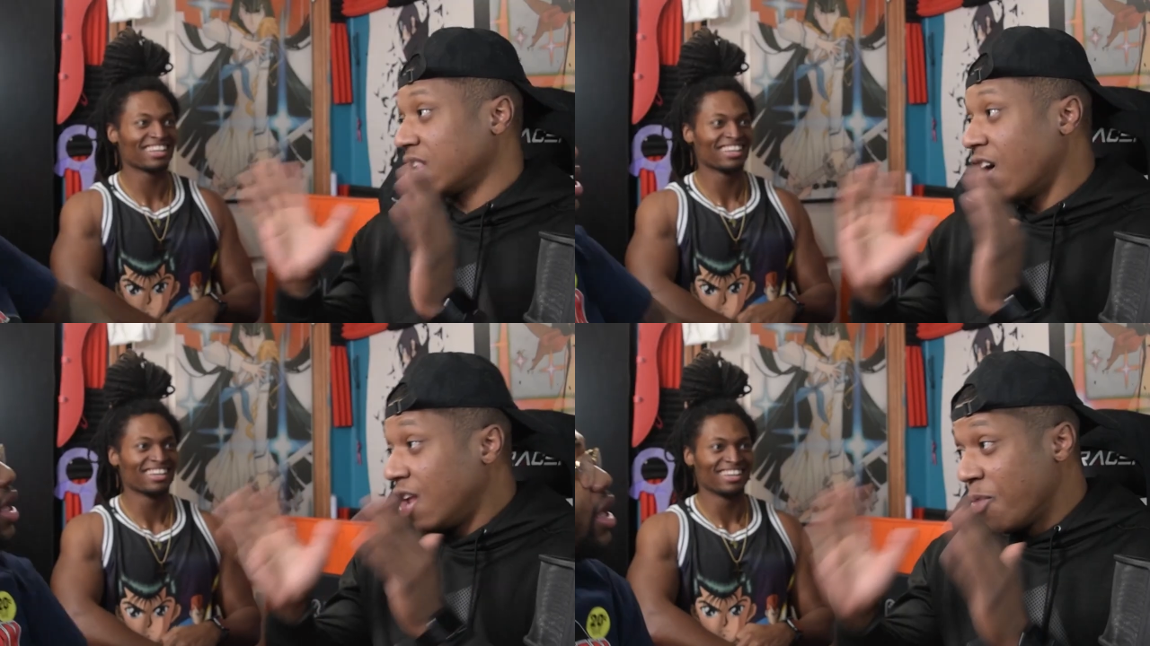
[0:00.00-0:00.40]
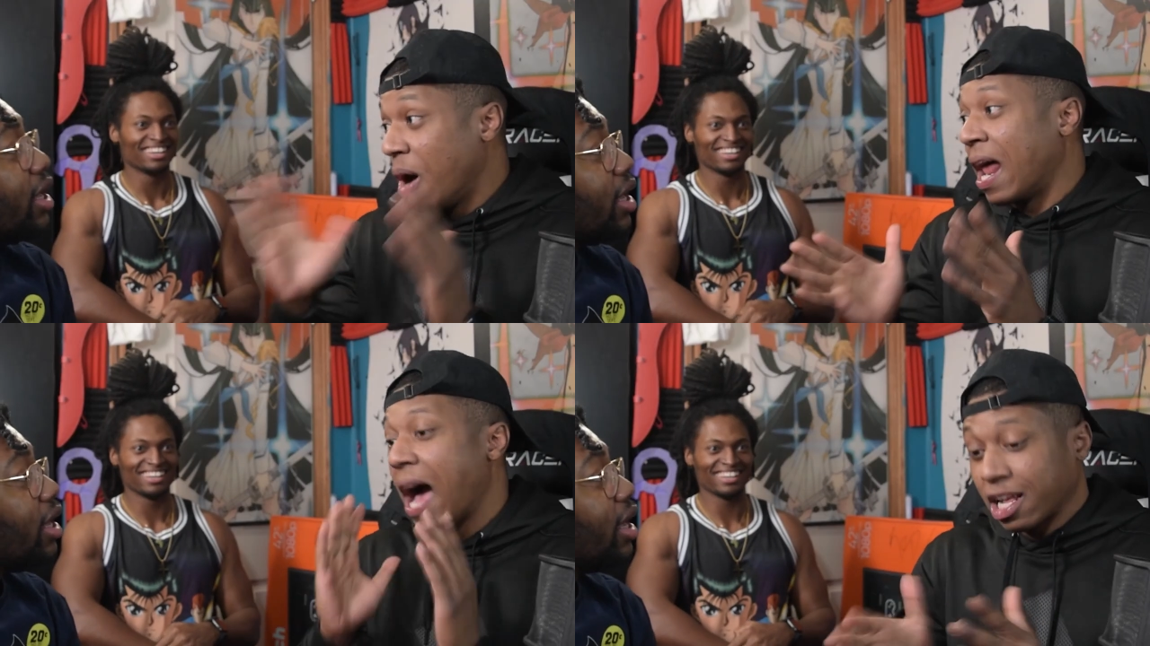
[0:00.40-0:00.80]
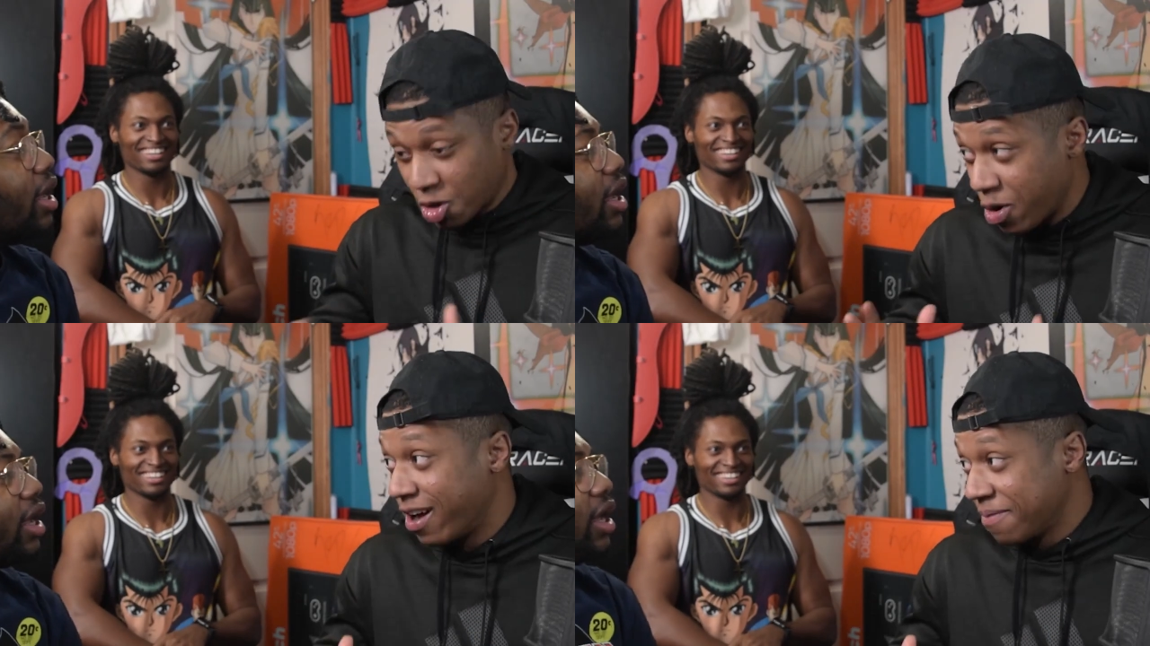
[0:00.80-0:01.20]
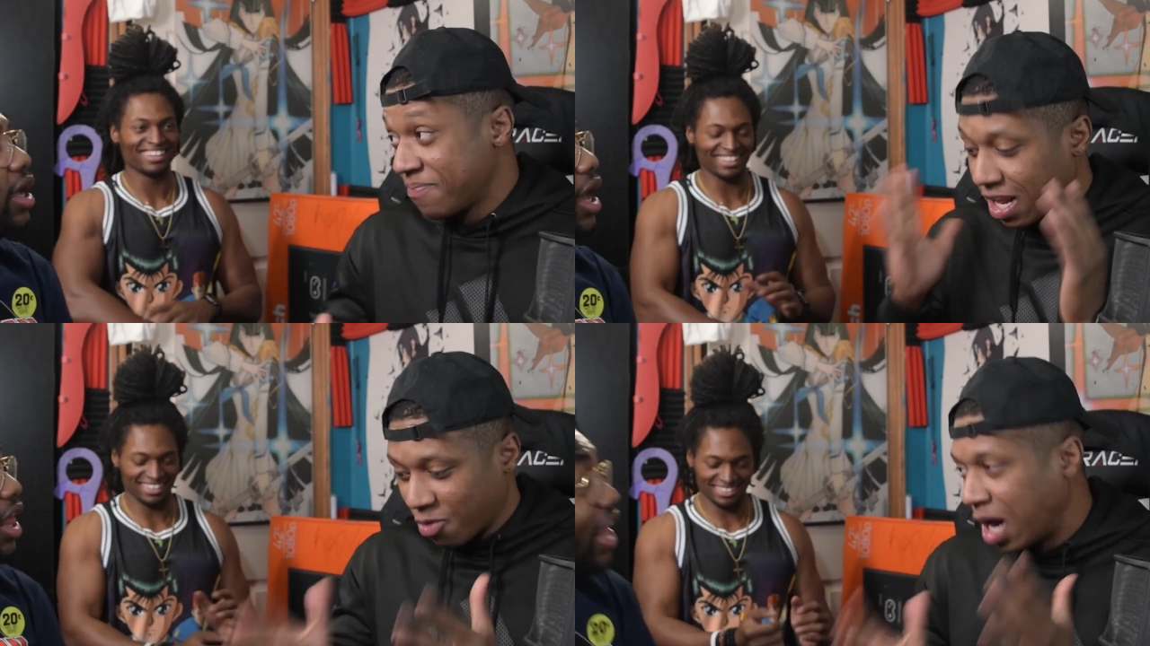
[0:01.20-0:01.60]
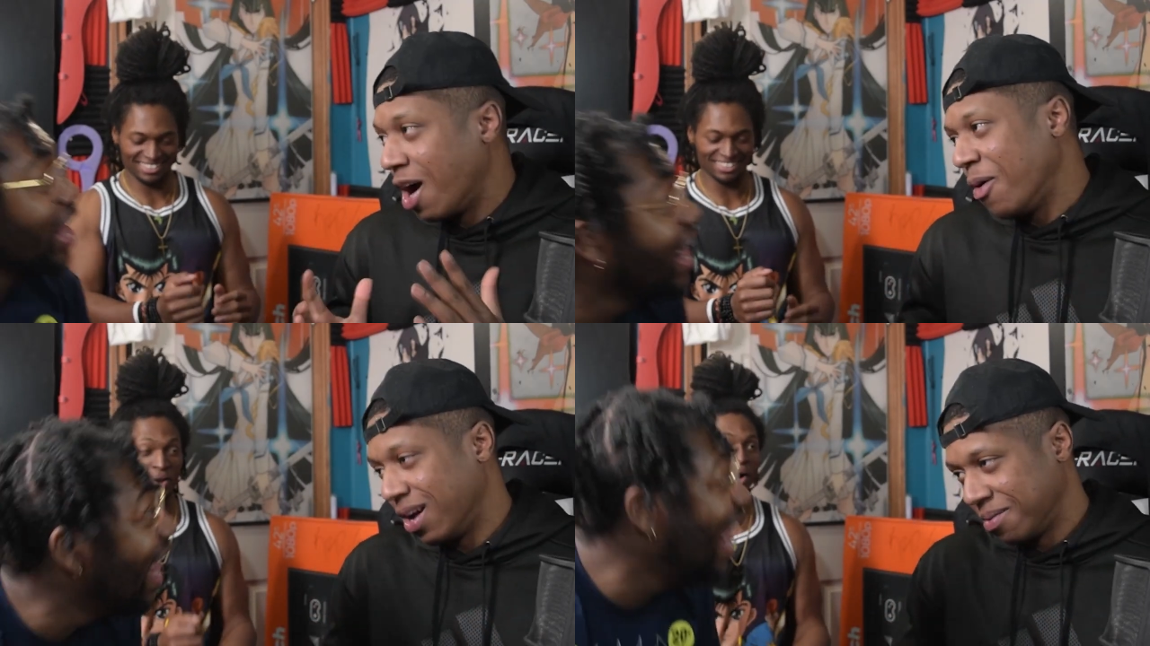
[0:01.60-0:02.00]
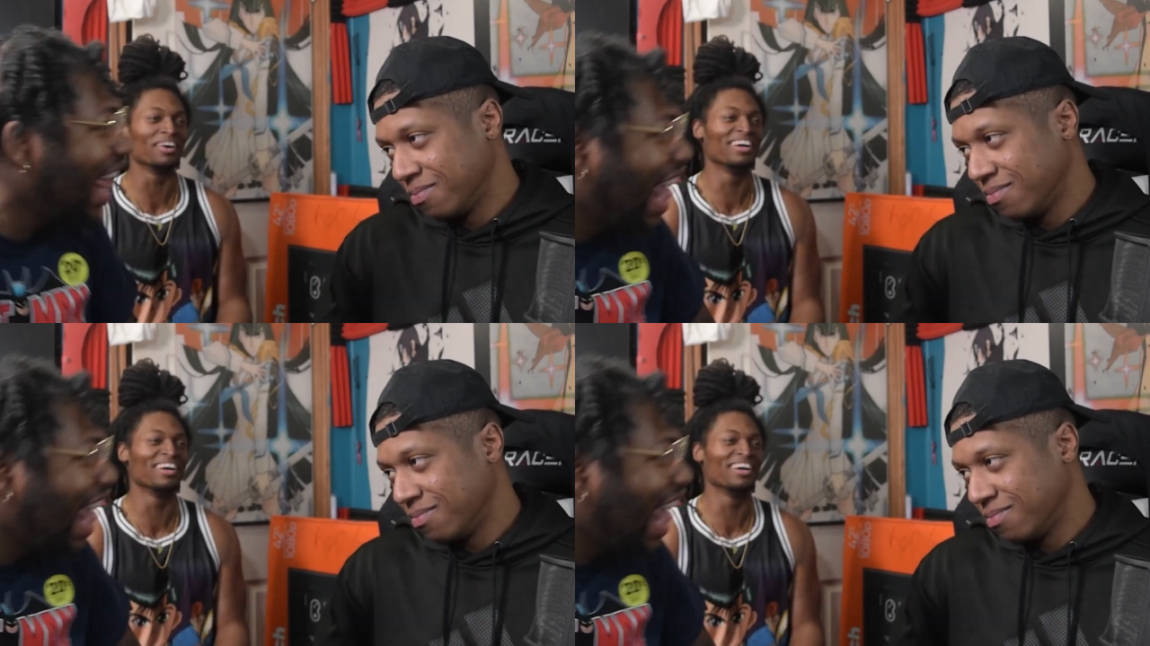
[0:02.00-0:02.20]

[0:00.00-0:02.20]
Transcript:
Speaker 1: it's only one Hashira, it's one on one.